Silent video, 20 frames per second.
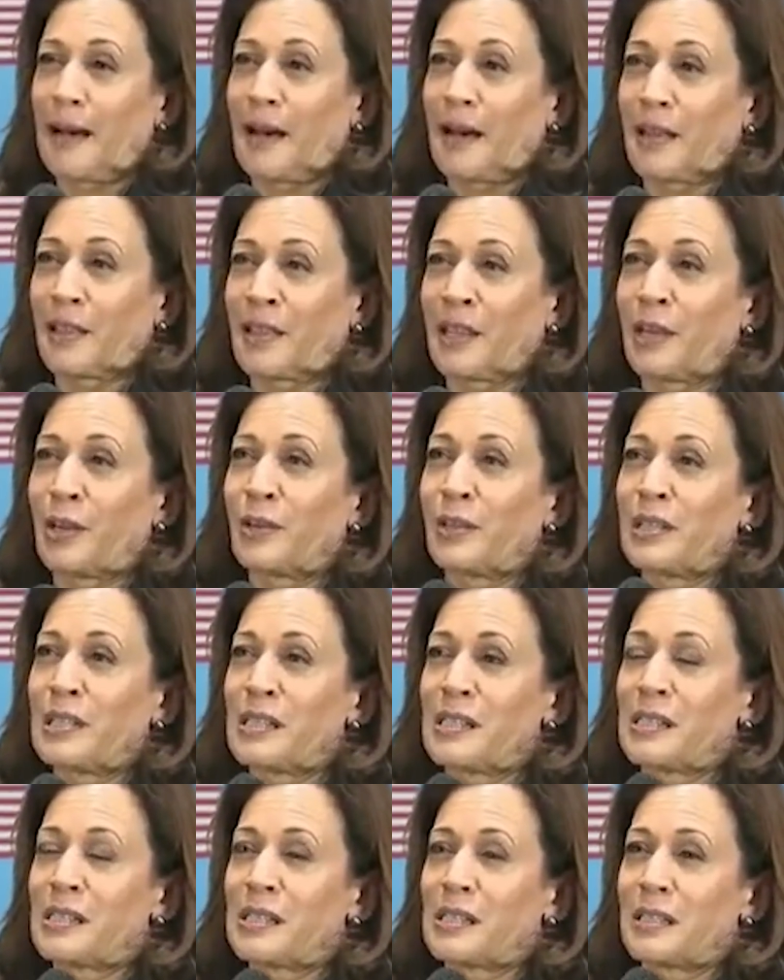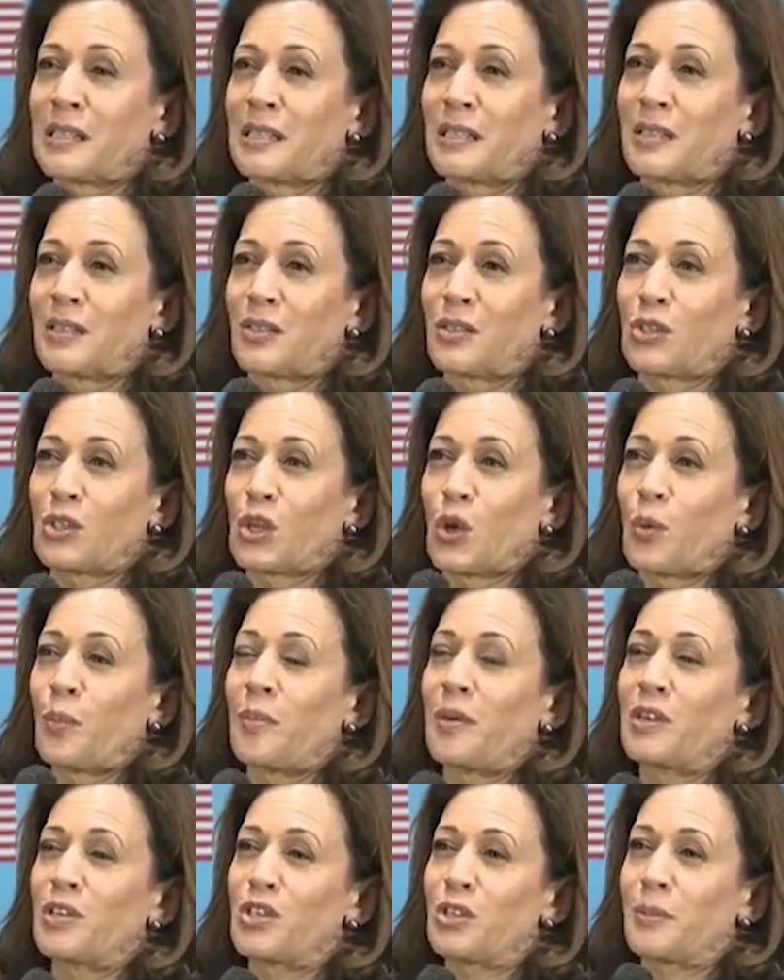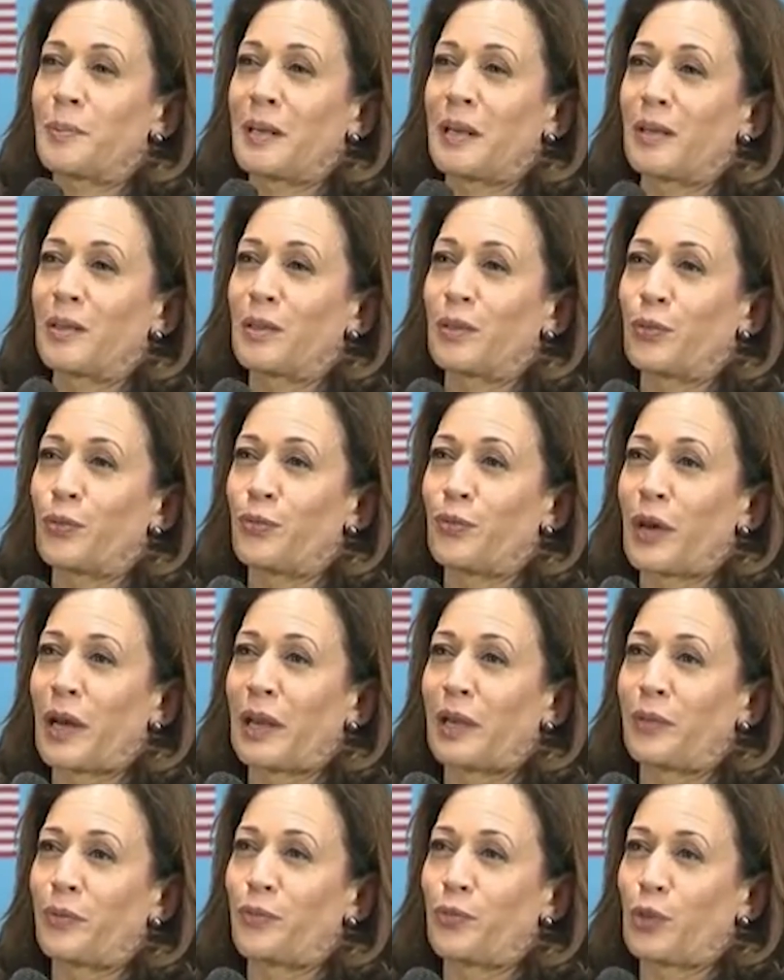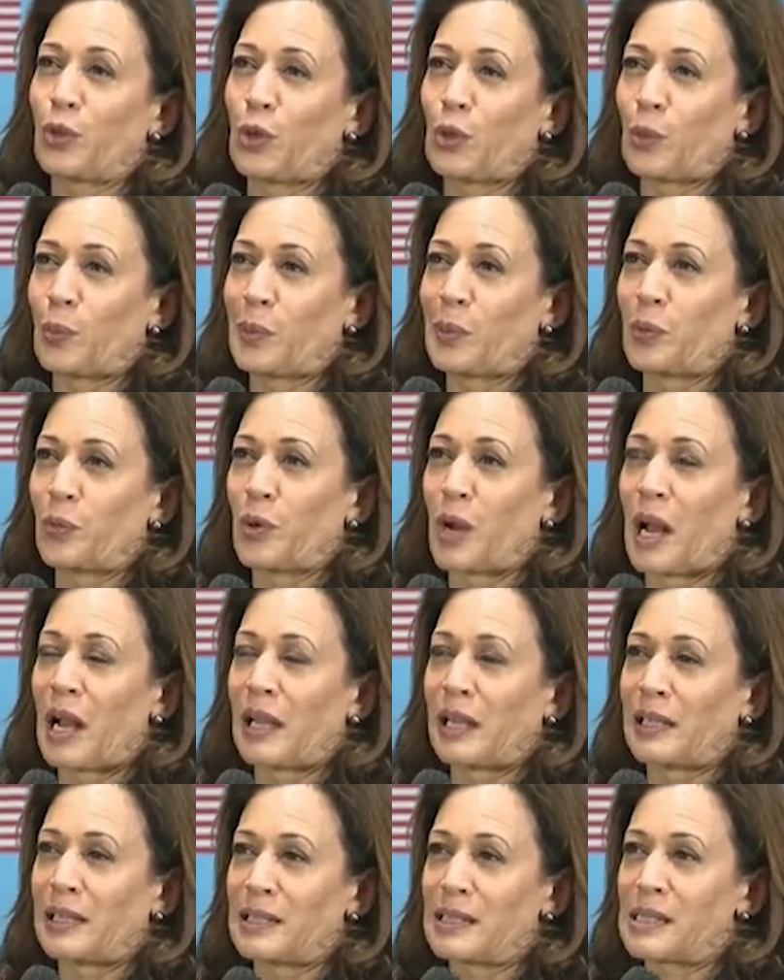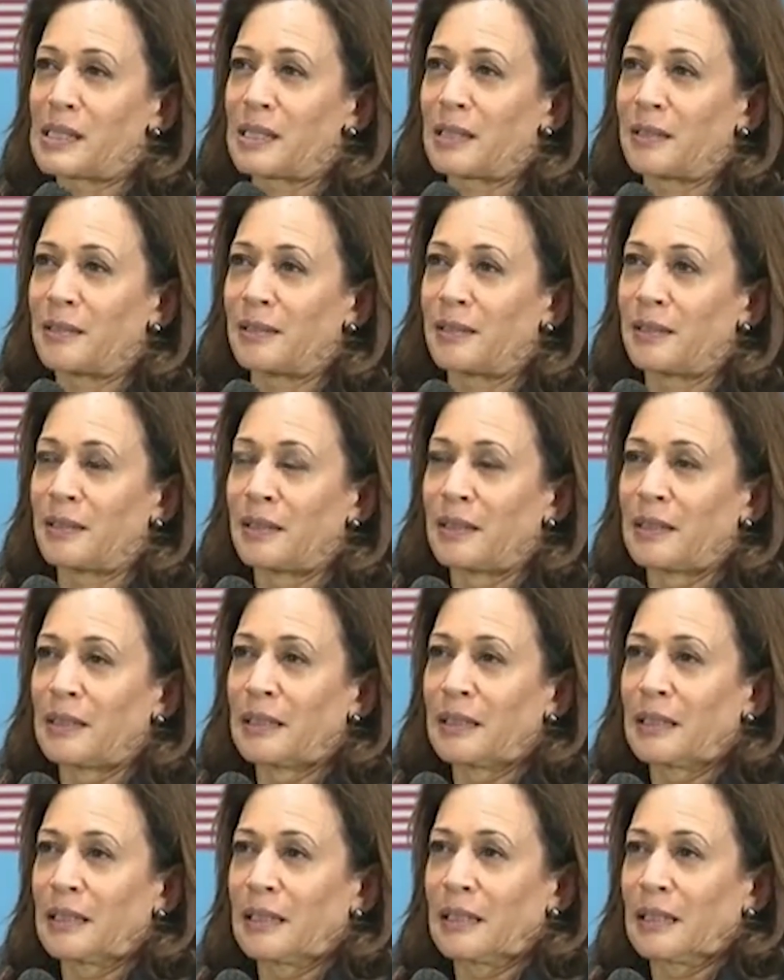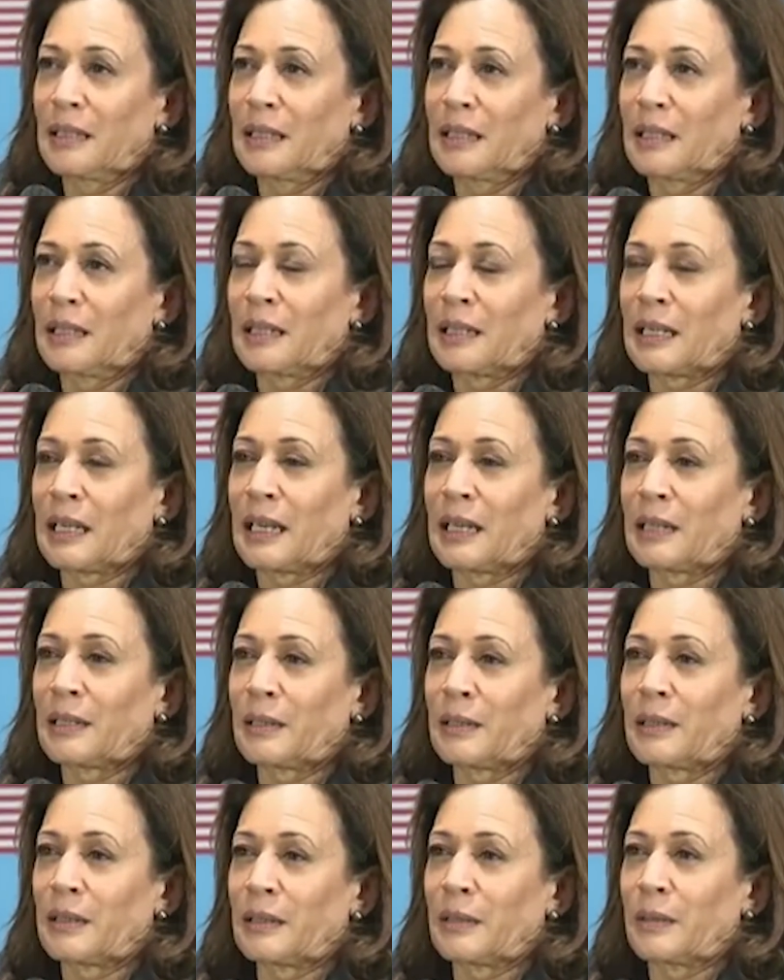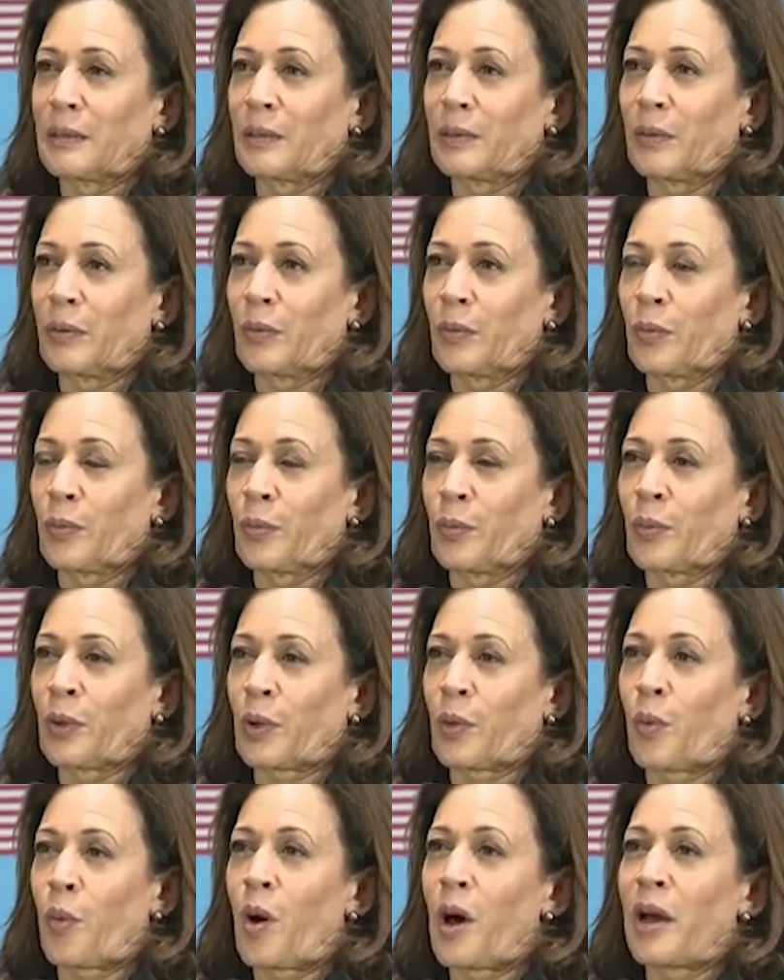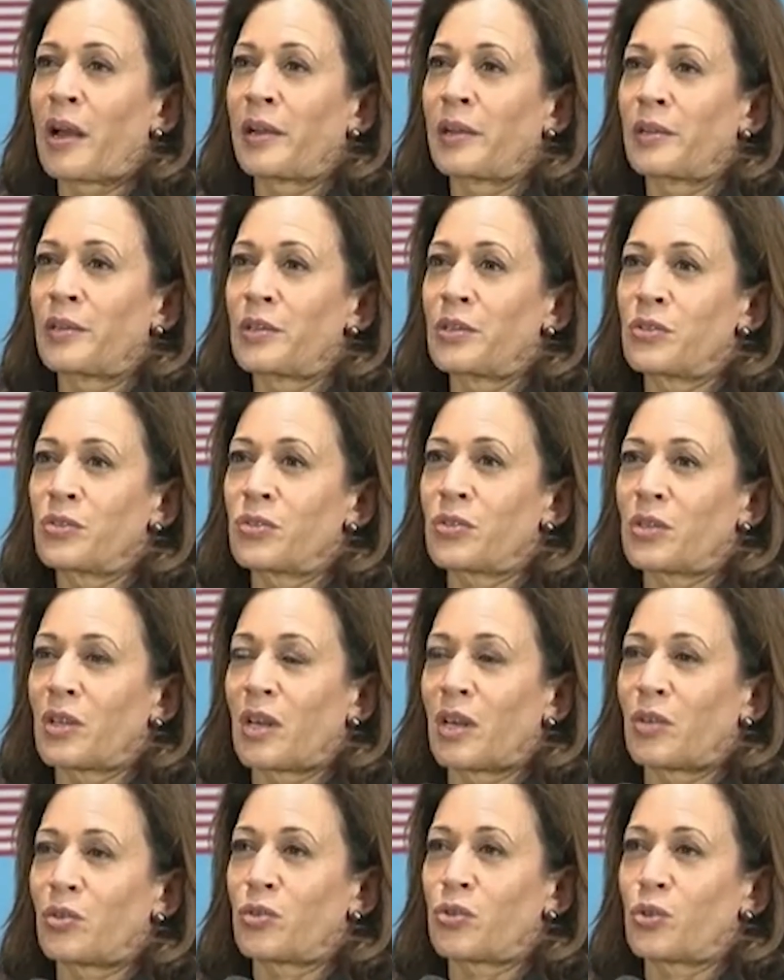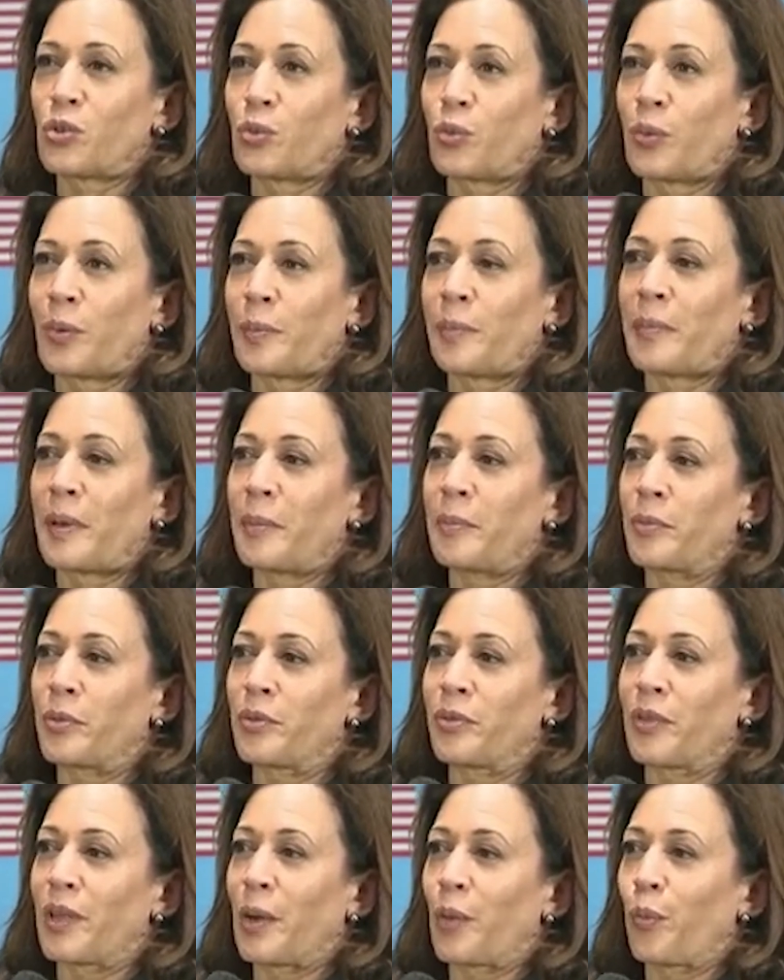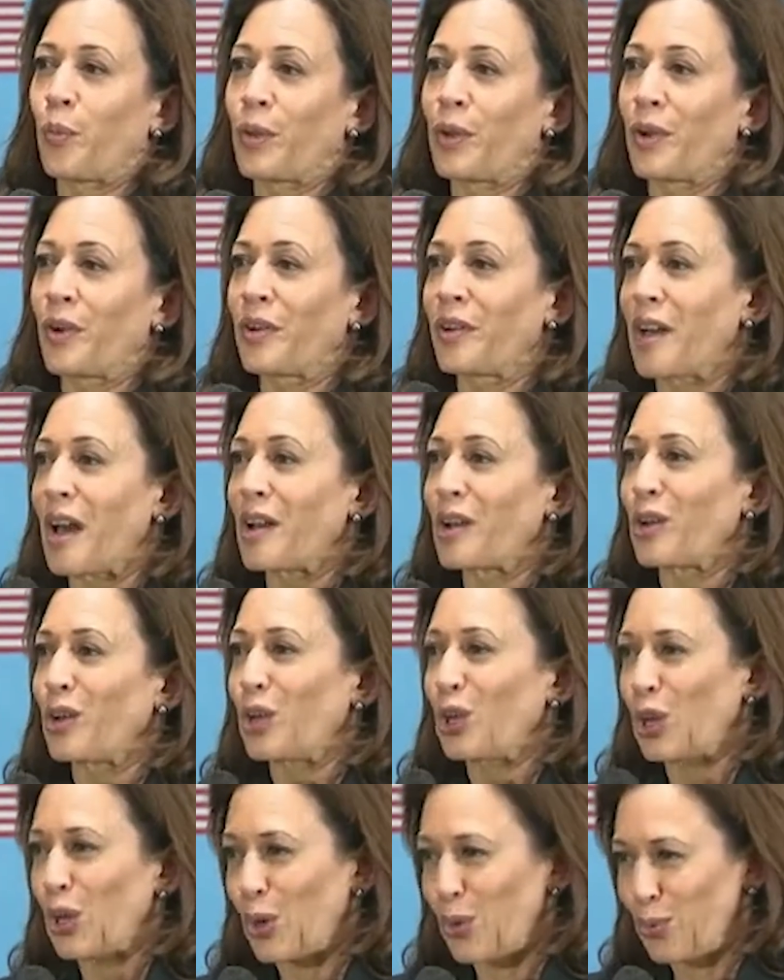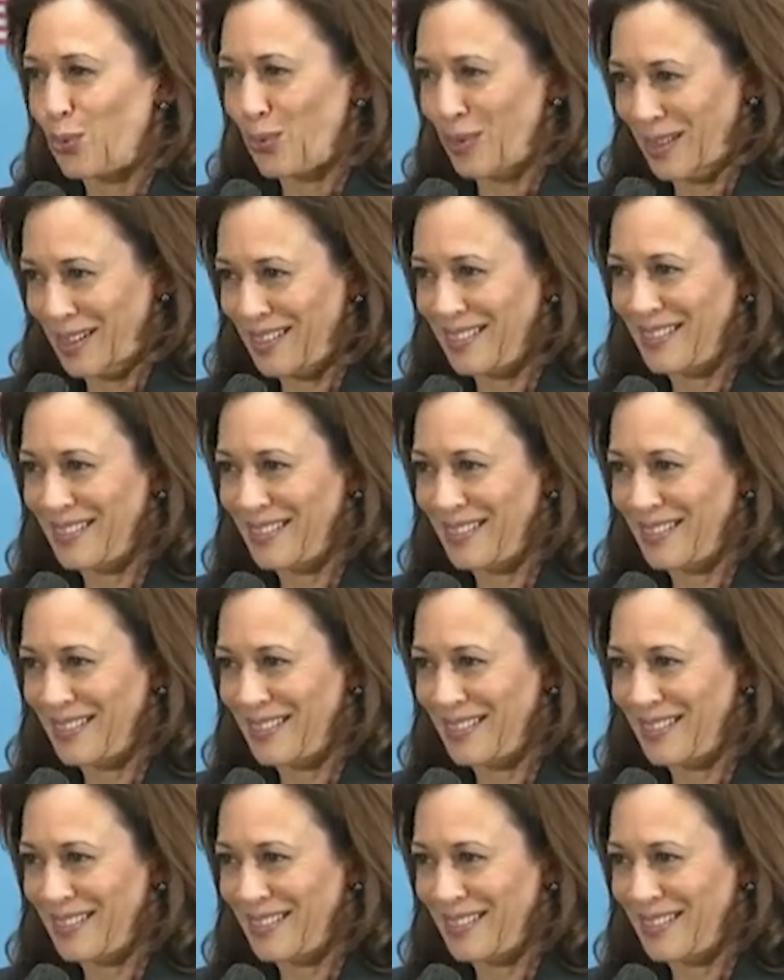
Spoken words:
there is so much about the fight for human rights that requires us to remember that we are not alone.